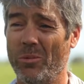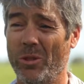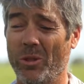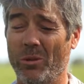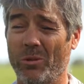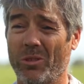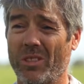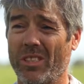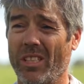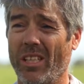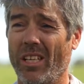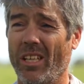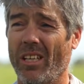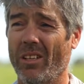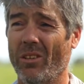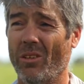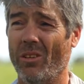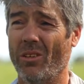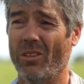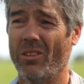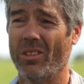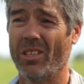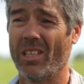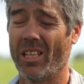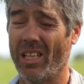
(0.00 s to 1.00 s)
mils down
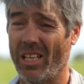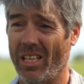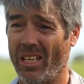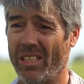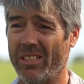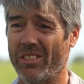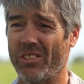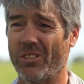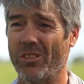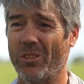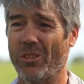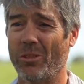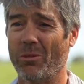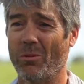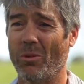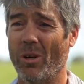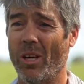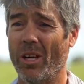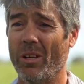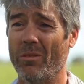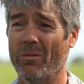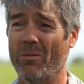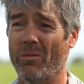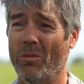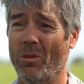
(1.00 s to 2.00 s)
on last year in
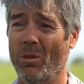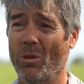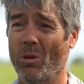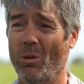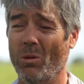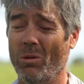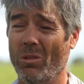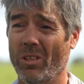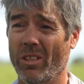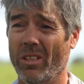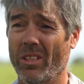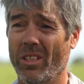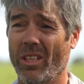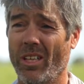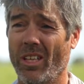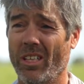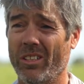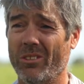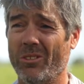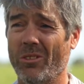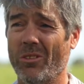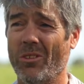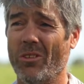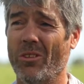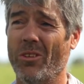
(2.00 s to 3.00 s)
rainfall and
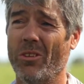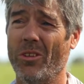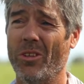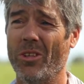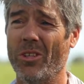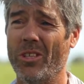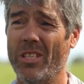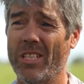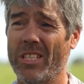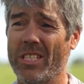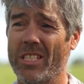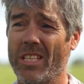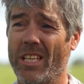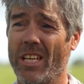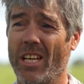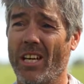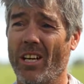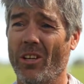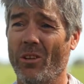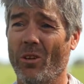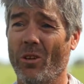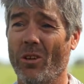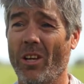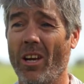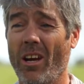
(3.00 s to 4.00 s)
130
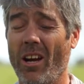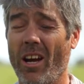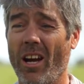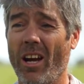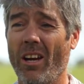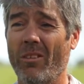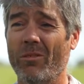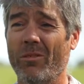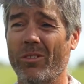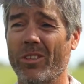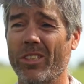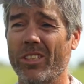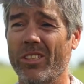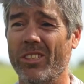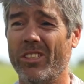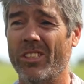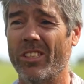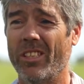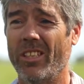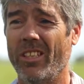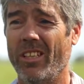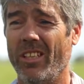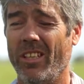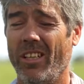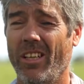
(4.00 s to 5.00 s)
down on our
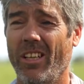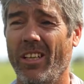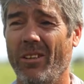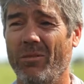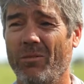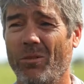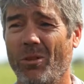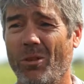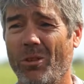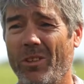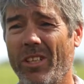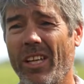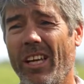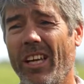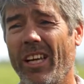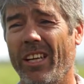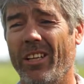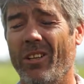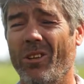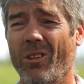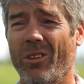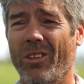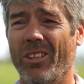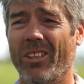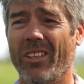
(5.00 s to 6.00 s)
average, and for it to
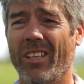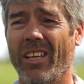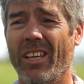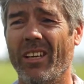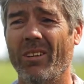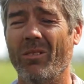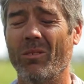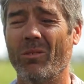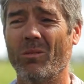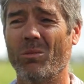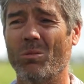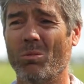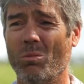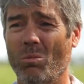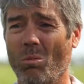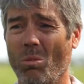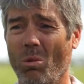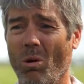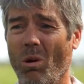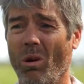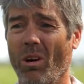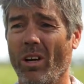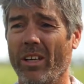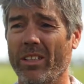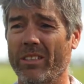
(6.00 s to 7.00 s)
hang on in that
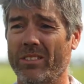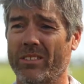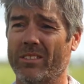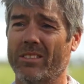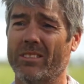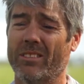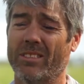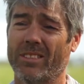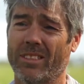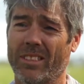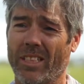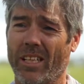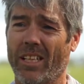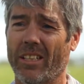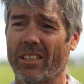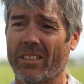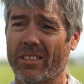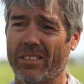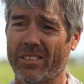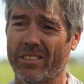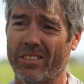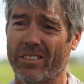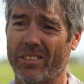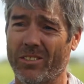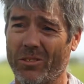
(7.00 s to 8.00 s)
wide,
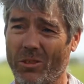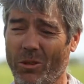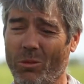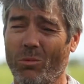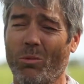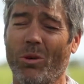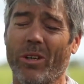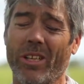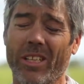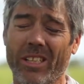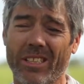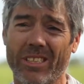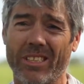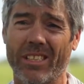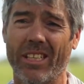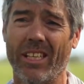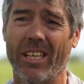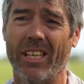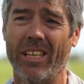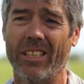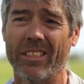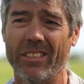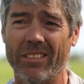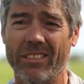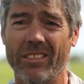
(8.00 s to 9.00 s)
gutless, non-wetting
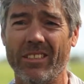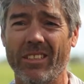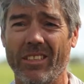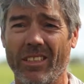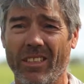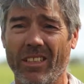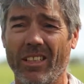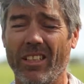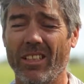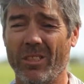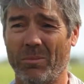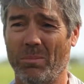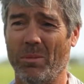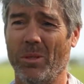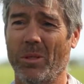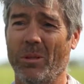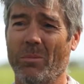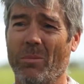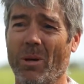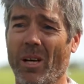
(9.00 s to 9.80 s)
sand has been